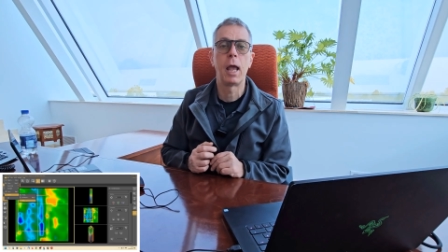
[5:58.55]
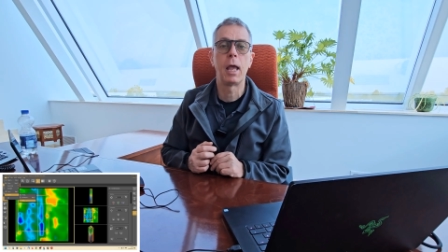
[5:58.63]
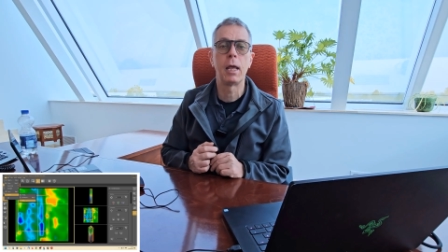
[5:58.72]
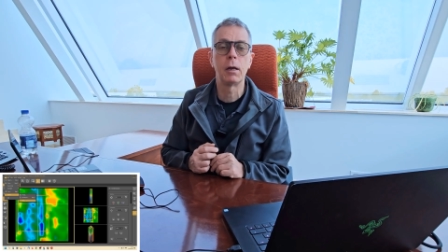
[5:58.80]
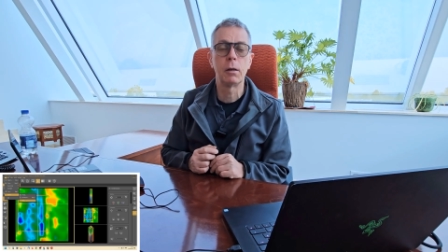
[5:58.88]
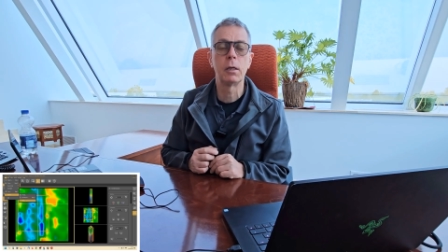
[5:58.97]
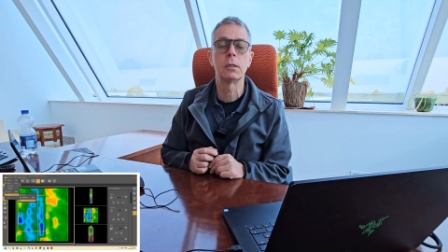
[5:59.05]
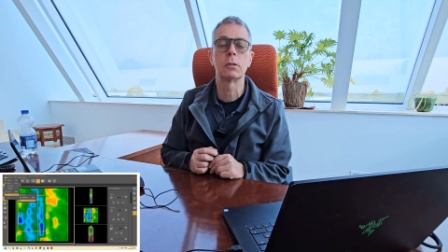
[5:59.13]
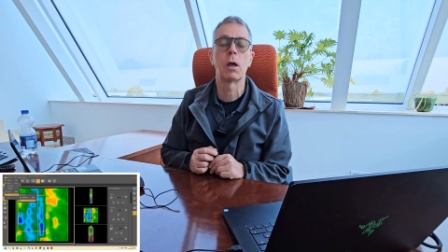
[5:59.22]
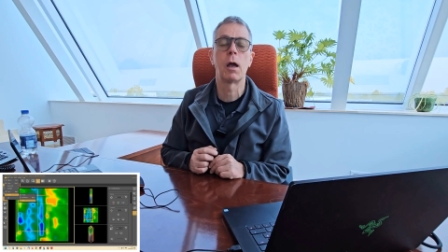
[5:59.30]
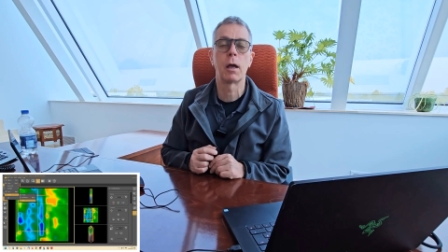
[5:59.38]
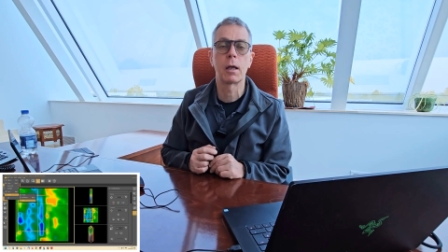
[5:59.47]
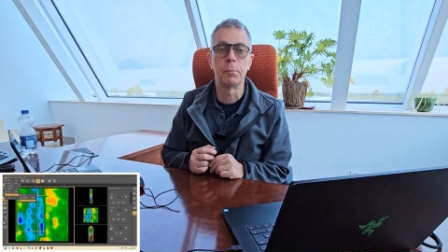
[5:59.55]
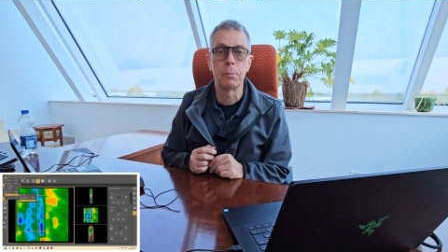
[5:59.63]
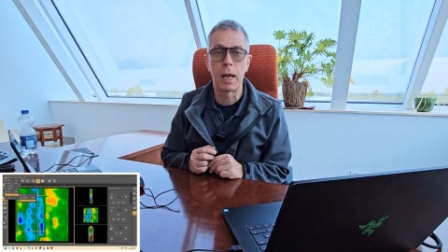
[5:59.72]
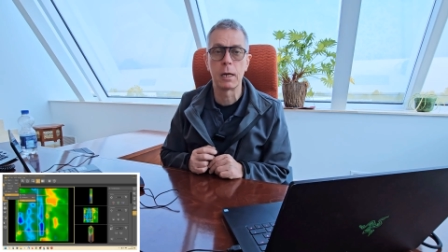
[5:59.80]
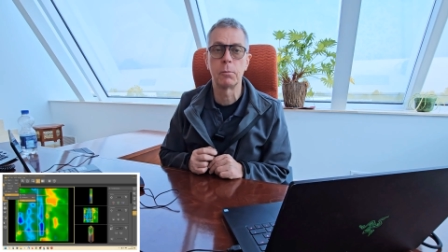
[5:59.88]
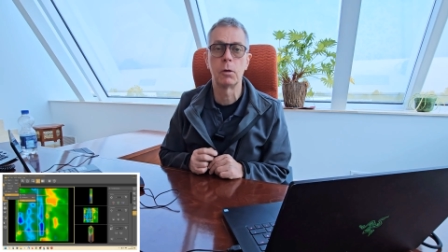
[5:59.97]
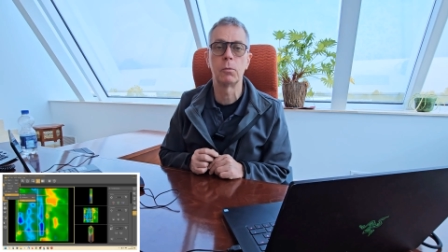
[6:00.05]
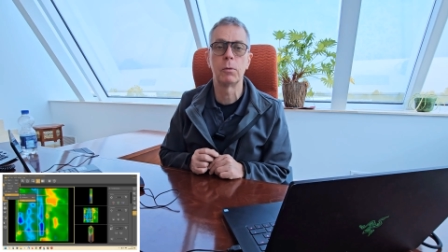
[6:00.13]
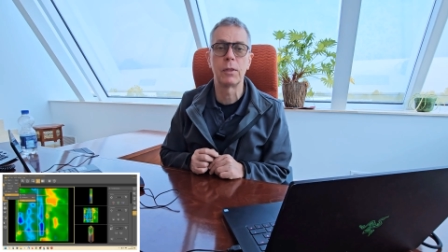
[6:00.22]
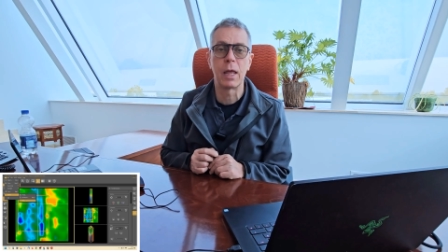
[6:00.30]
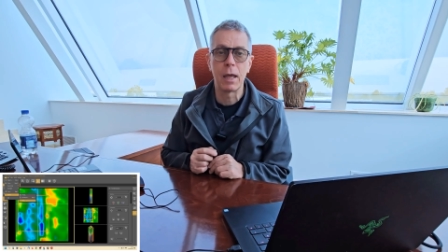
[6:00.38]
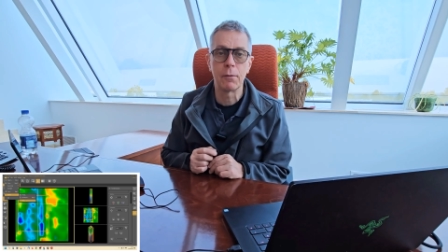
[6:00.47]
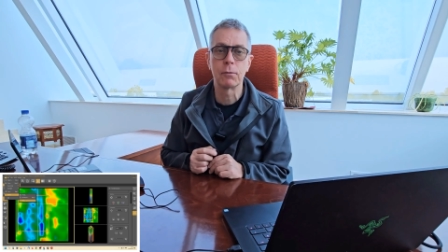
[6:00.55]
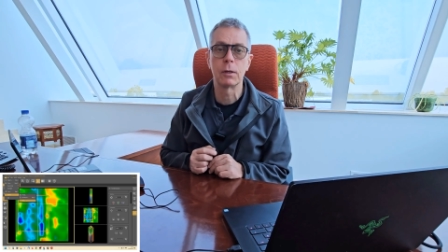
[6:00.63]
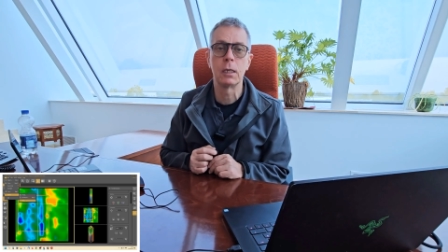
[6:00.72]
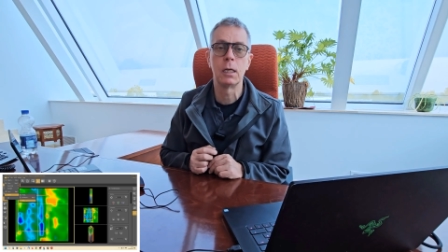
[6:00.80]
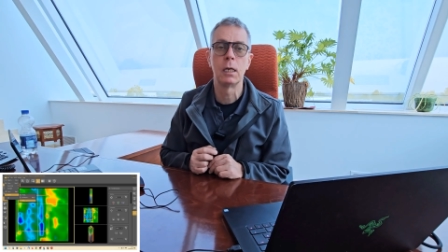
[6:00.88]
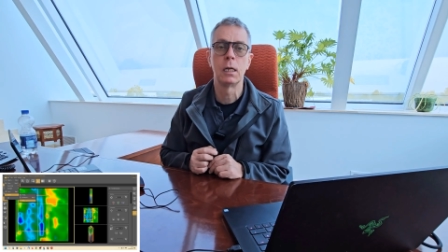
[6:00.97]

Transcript: It is compatible with every